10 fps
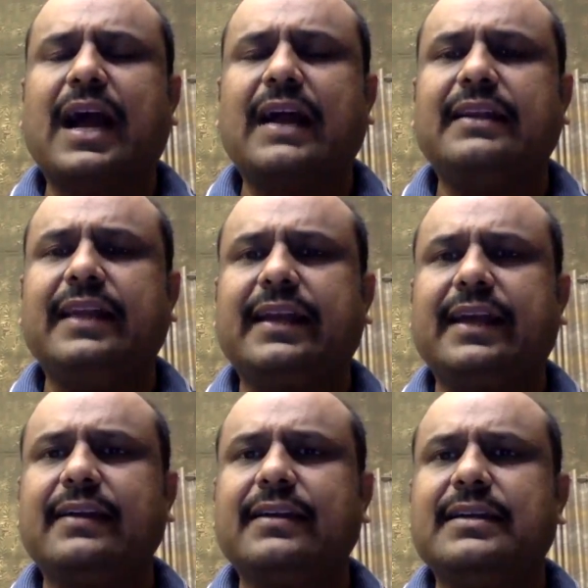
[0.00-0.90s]
and they
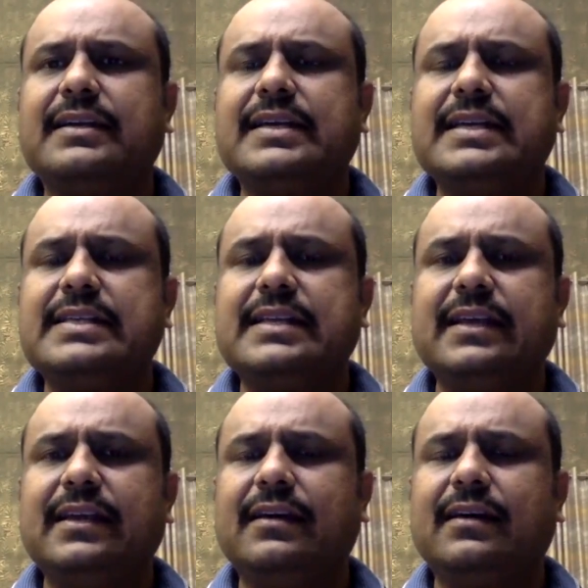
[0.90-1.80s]
can
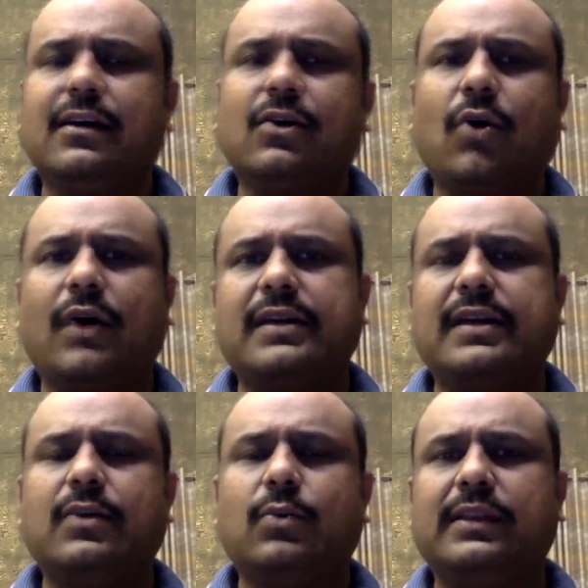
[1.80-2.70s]
easily
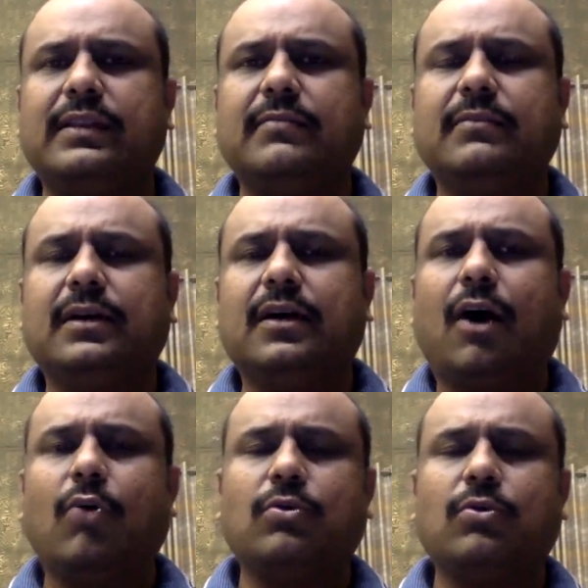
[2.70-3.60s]
coordinate with them
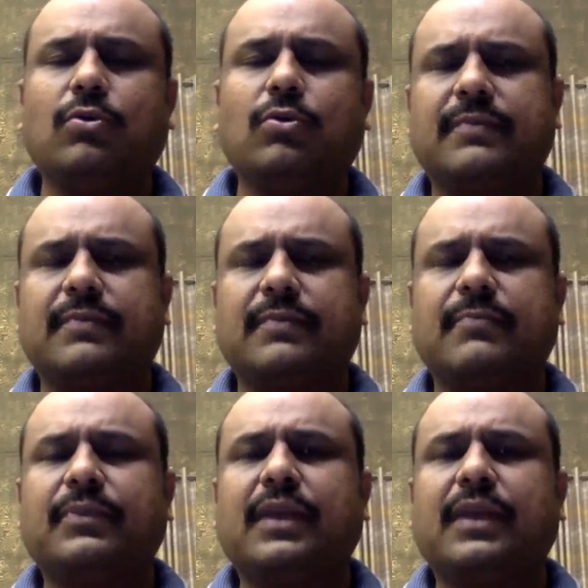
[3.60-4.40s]
how to manage them.